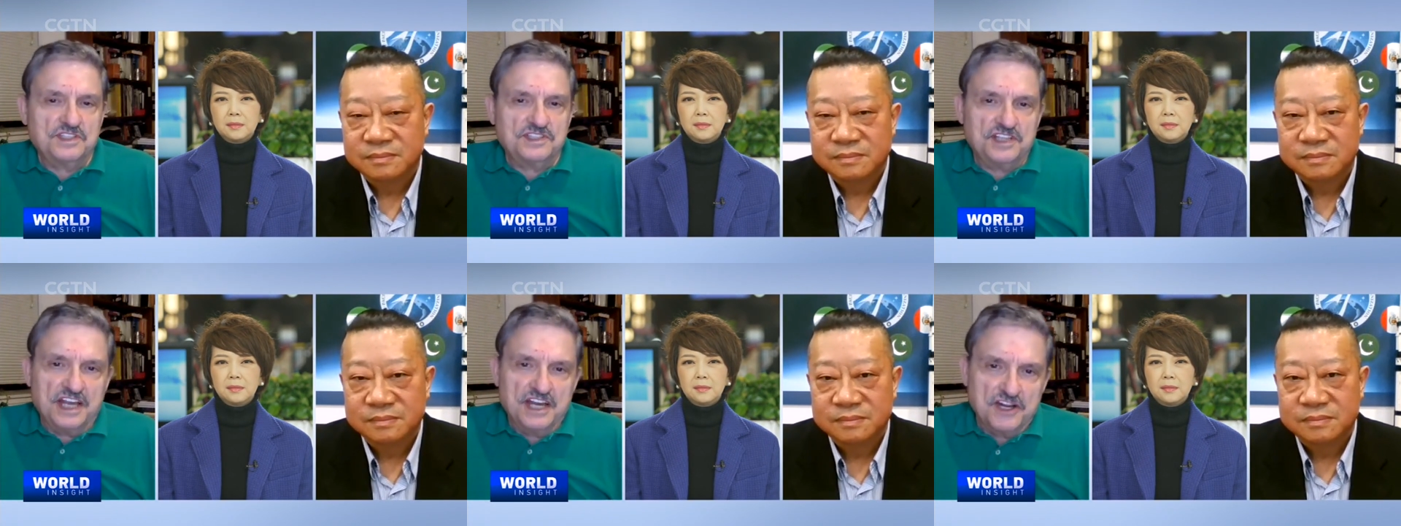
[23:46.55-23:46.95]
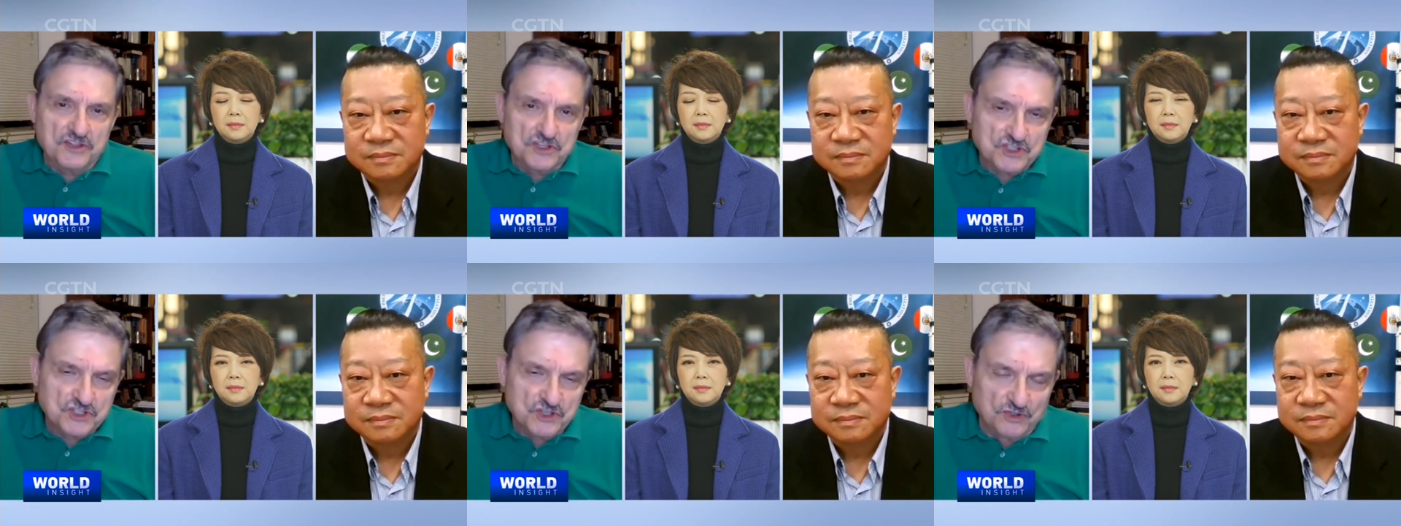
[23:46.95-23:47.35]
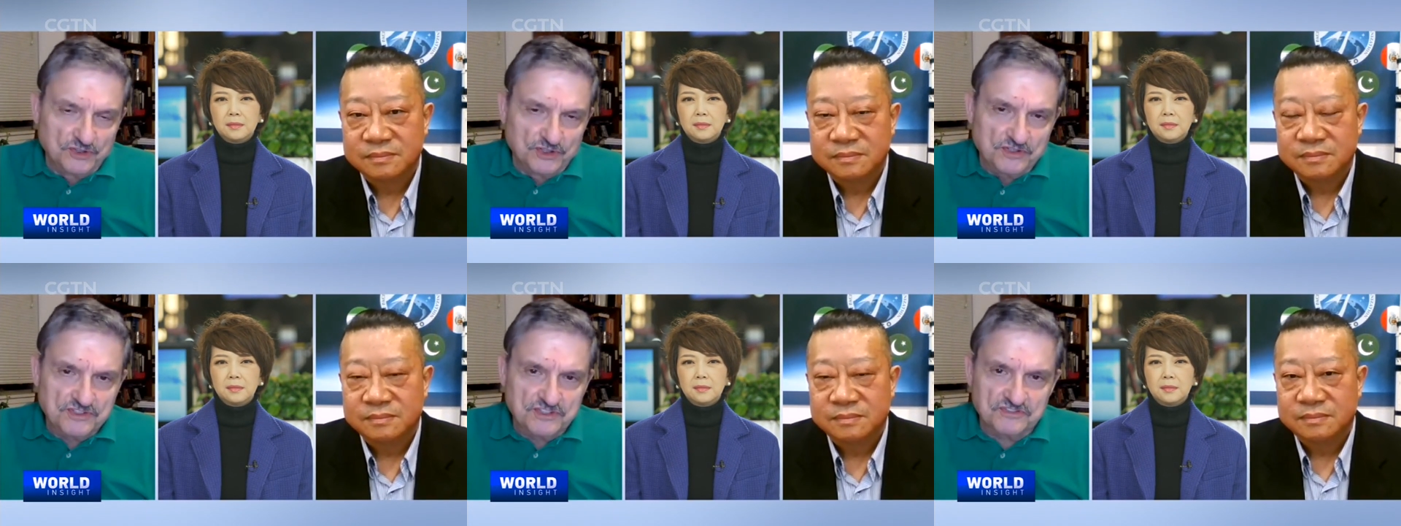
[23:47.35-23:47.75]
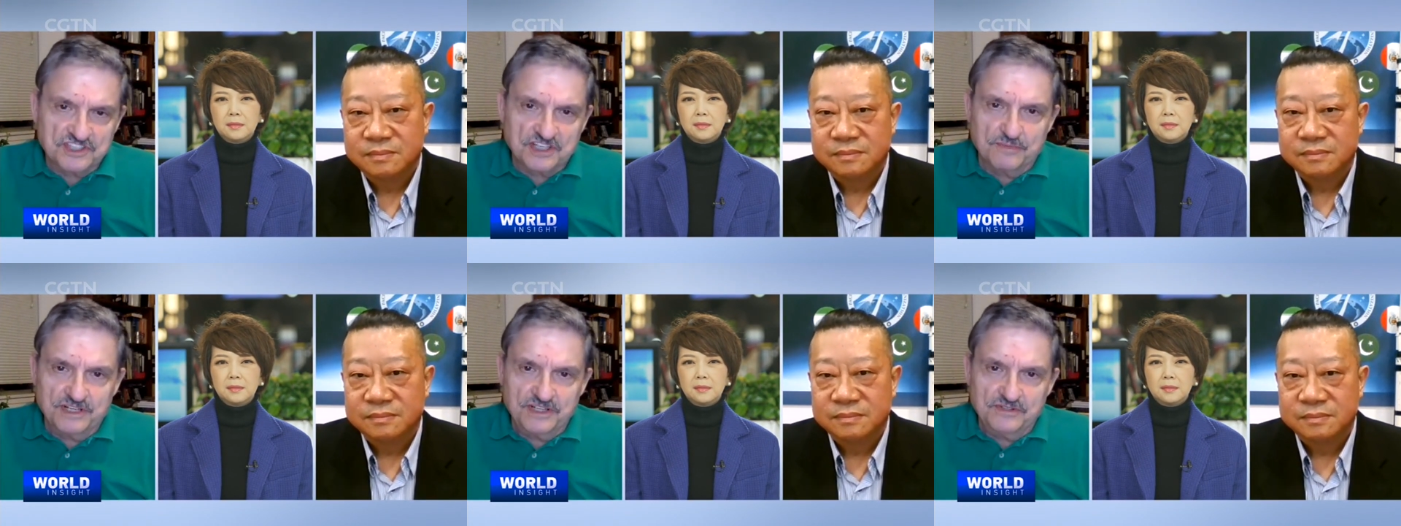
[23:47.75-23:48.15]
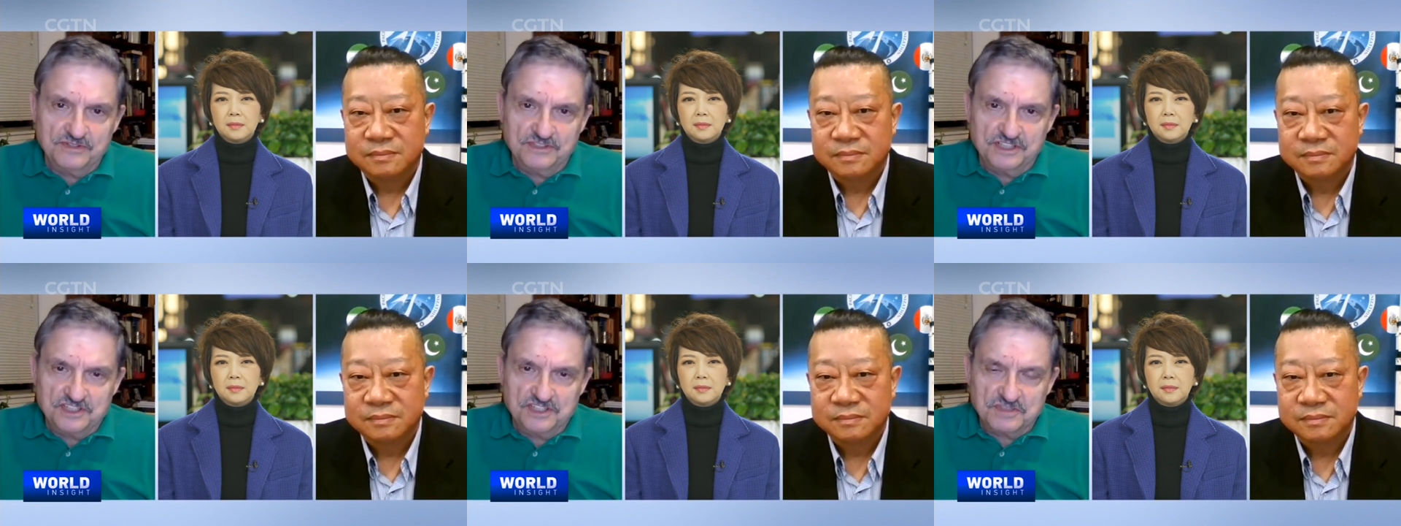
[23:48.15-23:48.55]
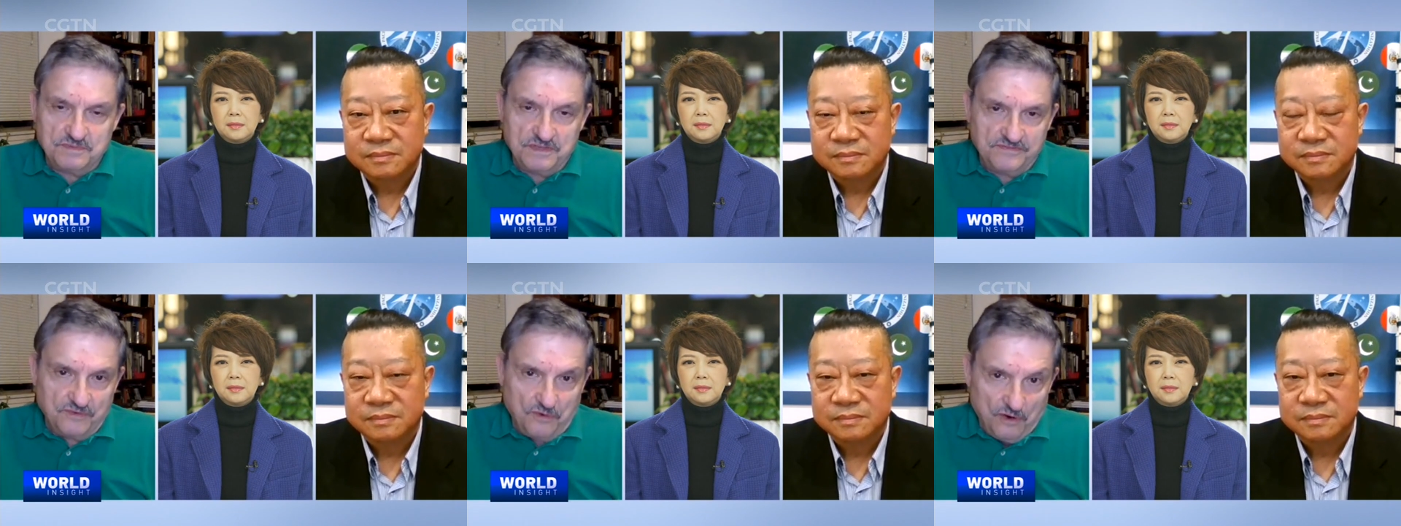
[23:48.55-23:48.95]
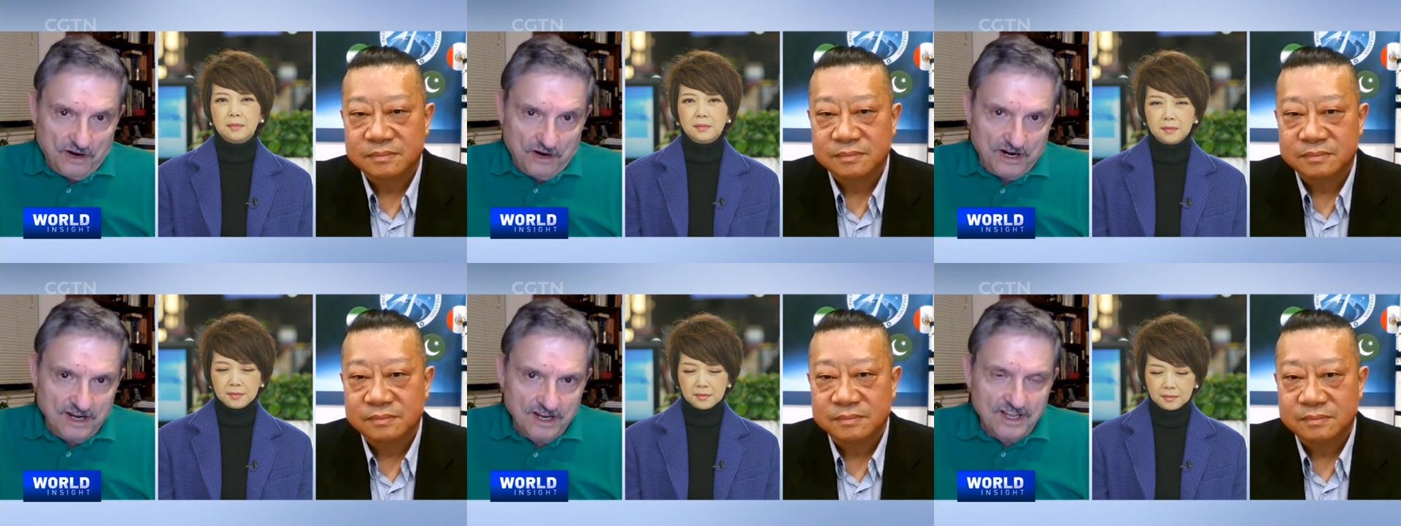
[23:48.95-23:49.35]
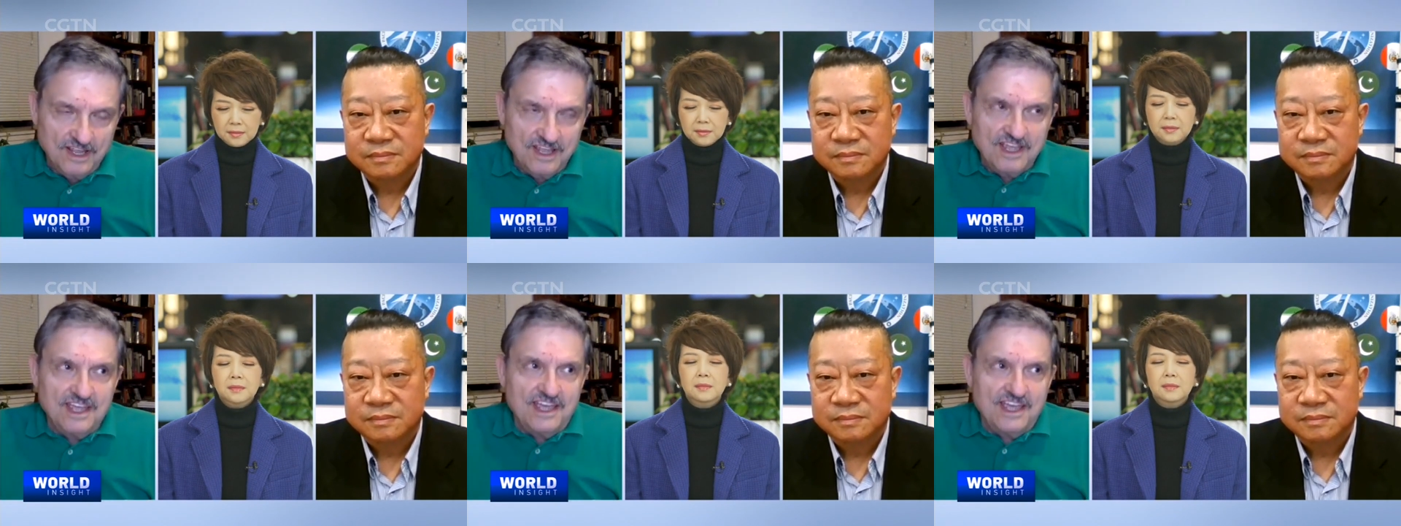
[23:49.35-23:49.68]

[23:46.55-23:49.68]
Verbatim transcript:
Speaker 1: we stand on the shoulders of somebody who did this before. Mm-hmm.